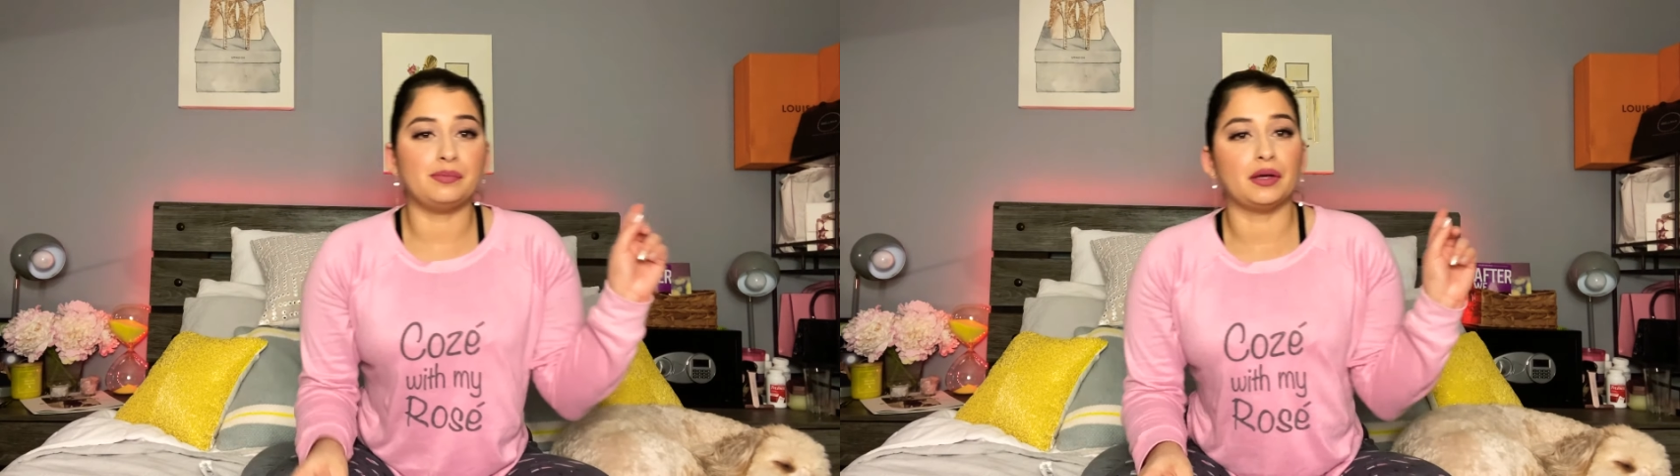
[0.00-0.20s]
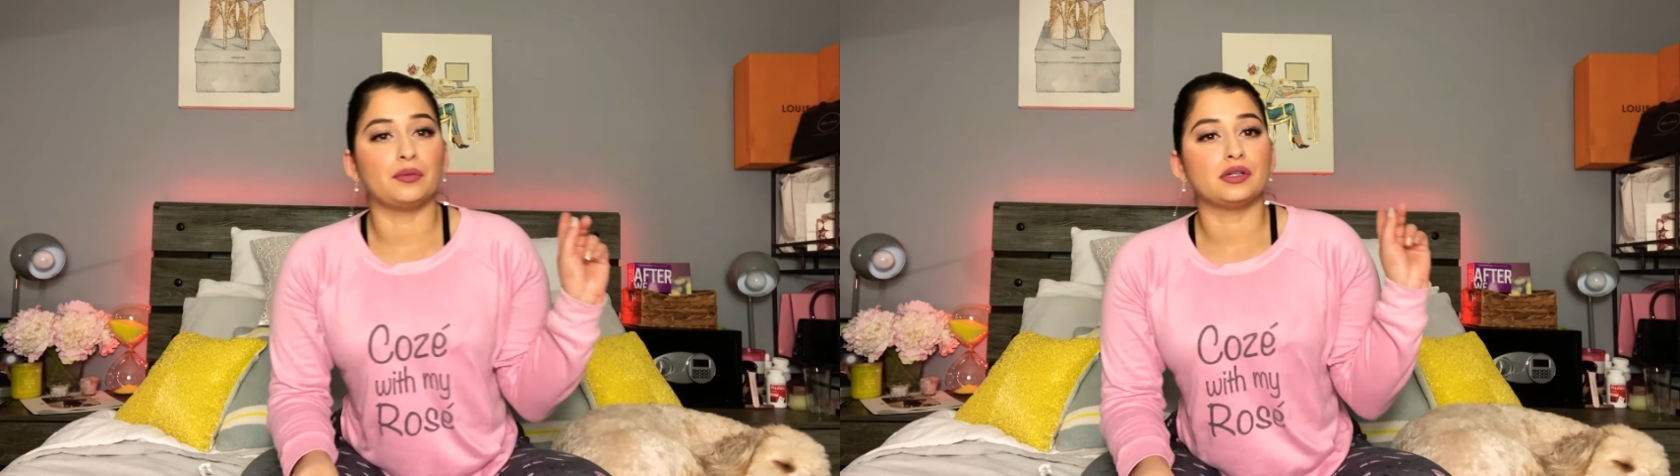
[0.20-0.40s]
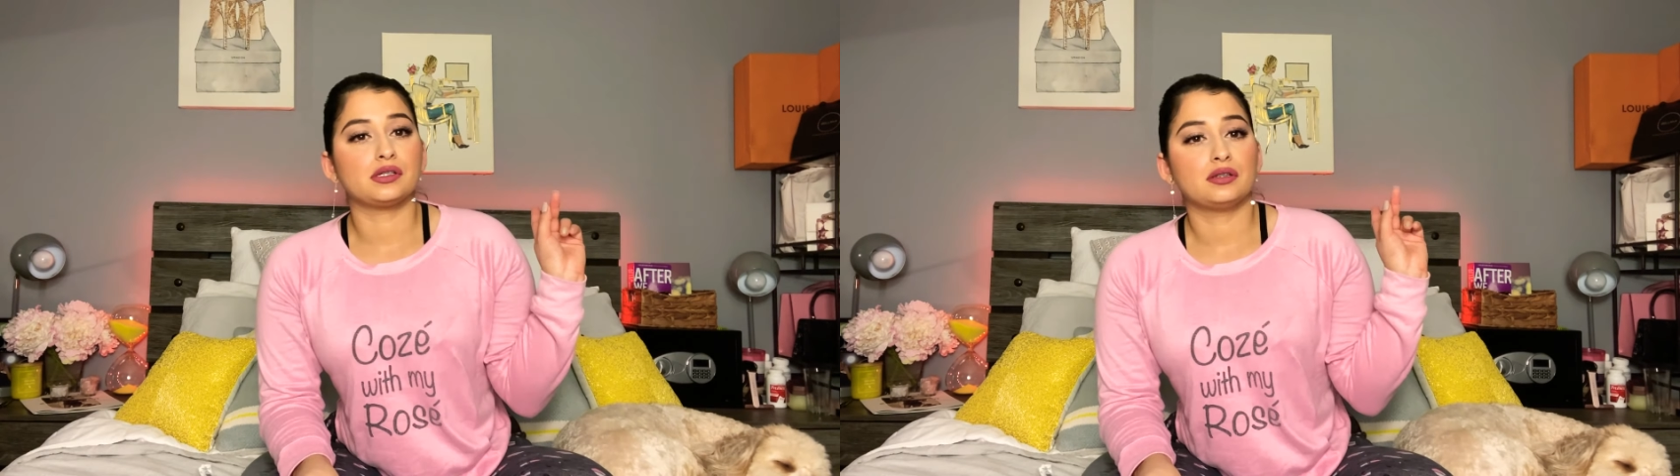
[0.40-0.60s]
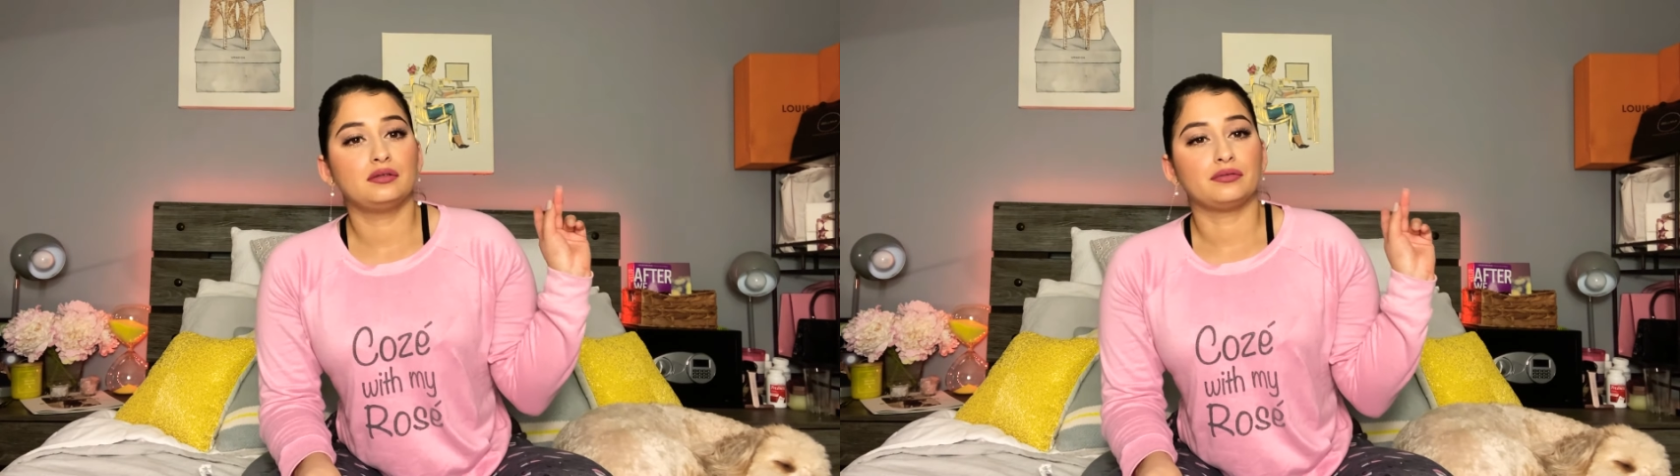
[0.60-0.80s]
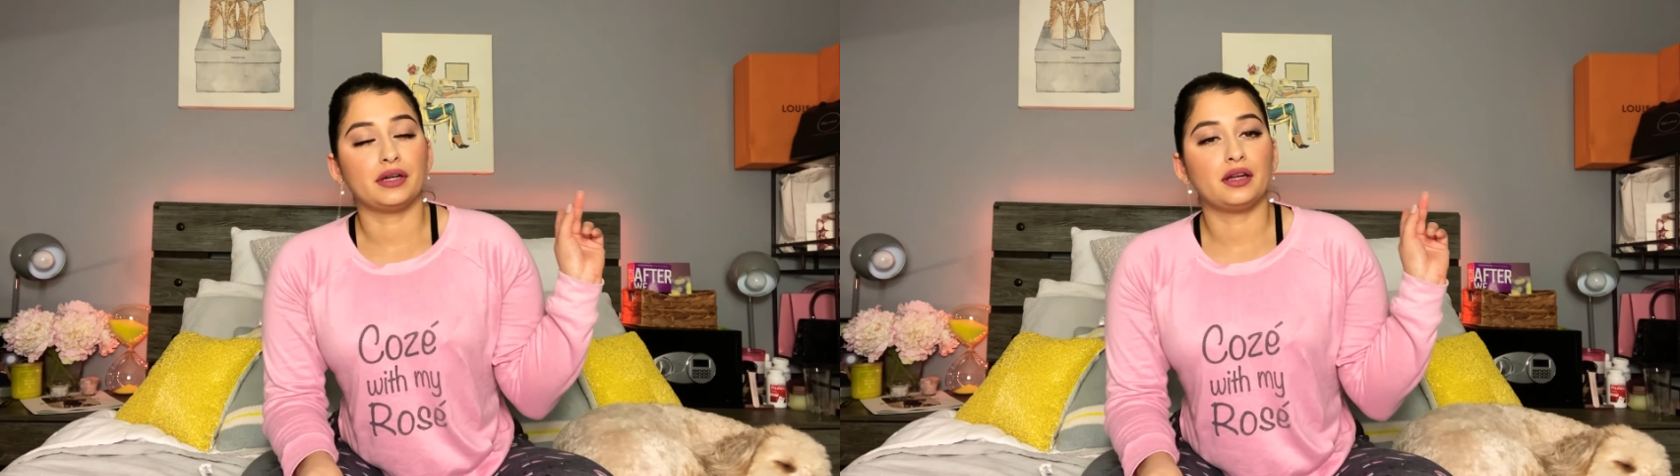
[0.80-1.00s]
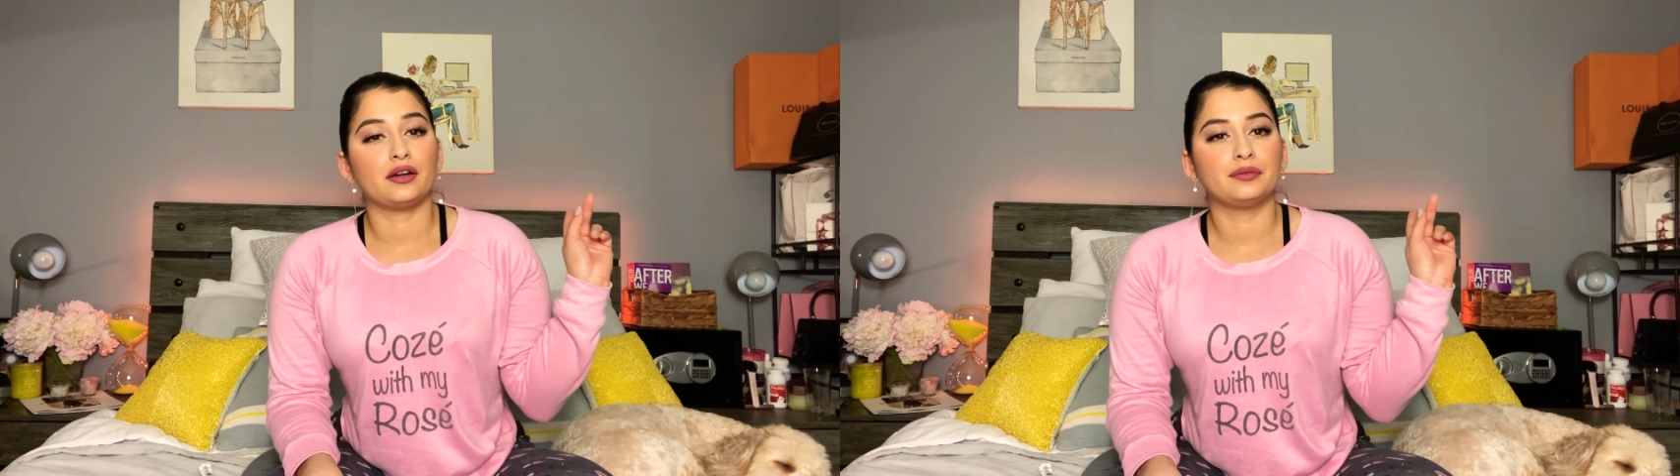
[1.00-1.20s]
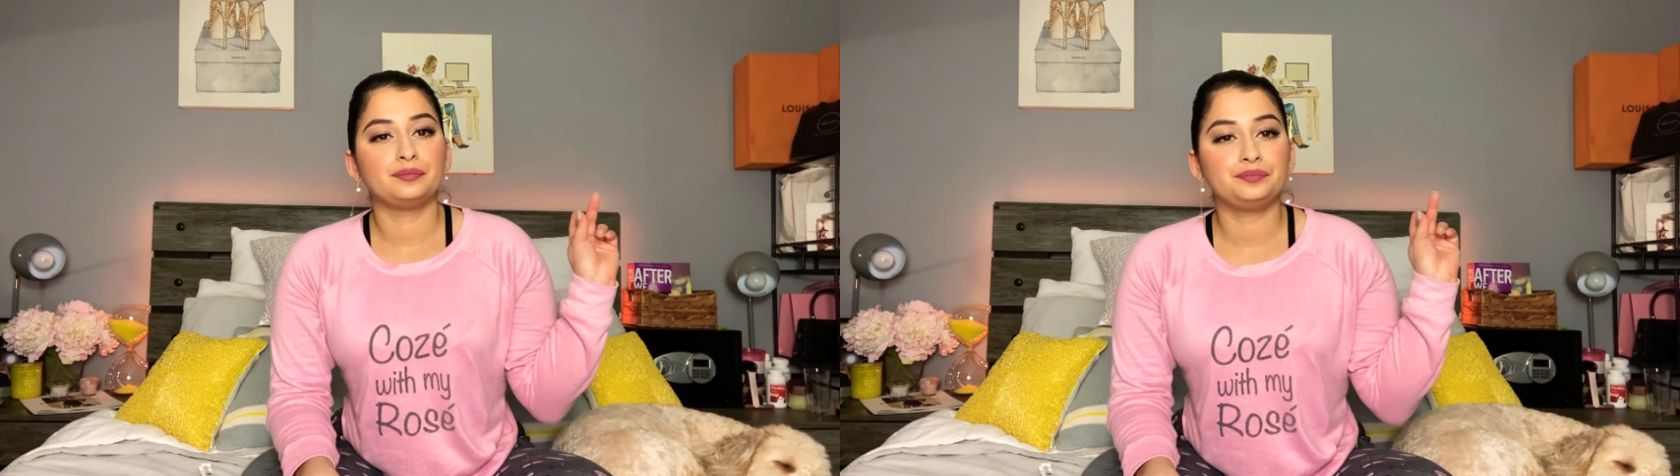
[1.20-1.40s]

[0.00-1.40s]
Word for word: big ones right here